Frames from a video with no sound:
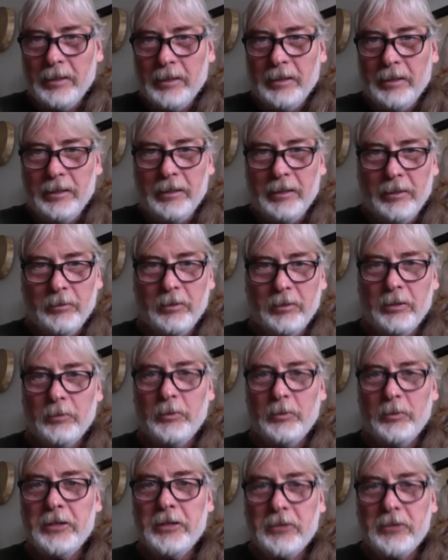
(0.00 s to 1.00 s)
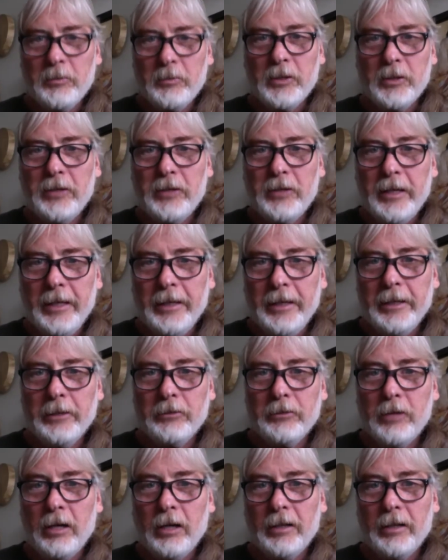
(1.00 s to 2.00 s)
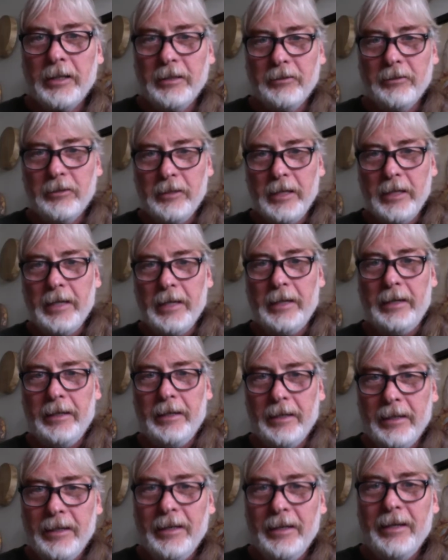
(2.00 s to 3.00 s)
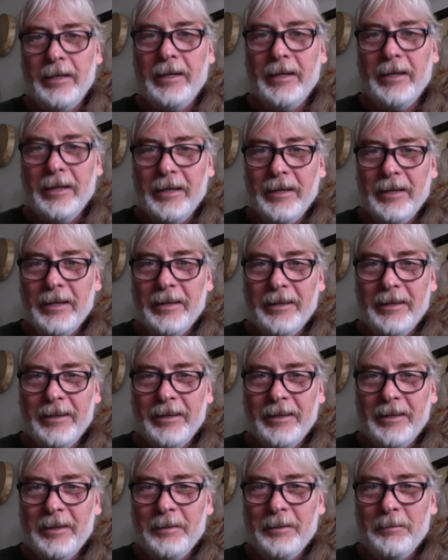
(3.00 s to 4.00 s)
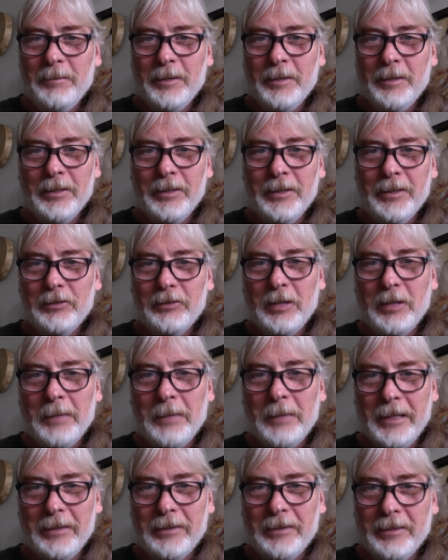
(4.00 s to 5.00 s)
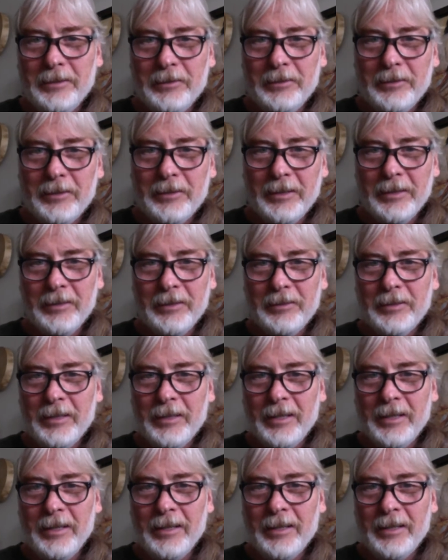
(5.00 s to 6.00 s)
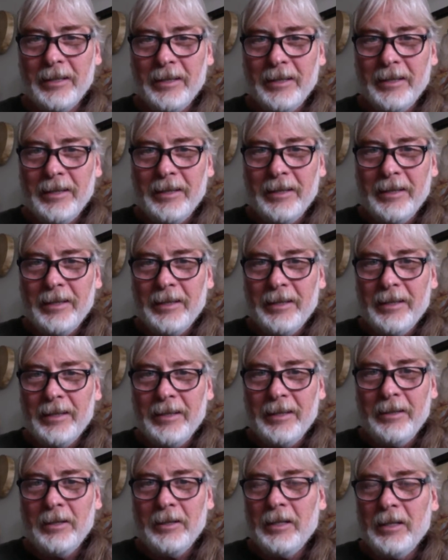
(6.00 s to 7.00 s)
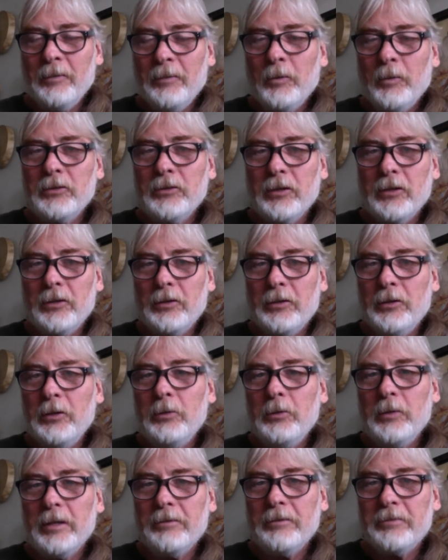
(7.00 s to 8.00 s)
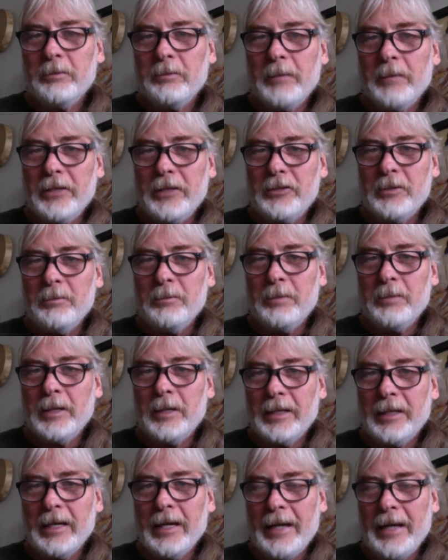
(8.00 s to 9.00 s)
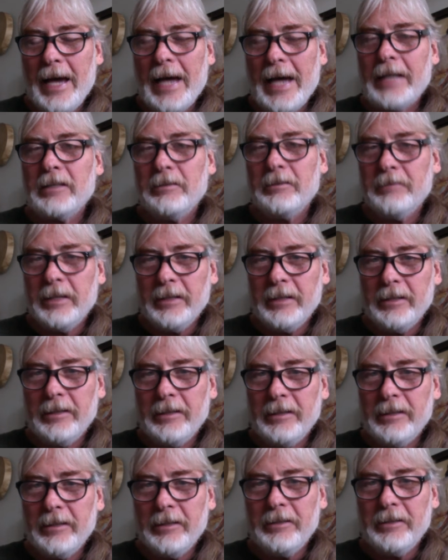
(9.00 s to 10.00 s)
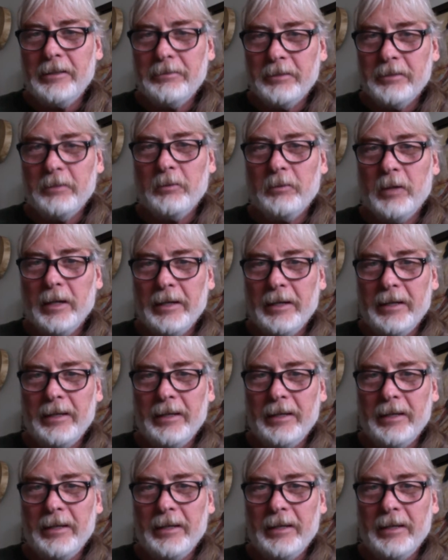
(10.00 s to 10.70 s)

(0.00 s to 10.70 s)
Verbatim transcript: the, the, the, reason we're sitting here talking today um, on the summit is, is uh, and it, it wasn't new information, but it got activated in a different way,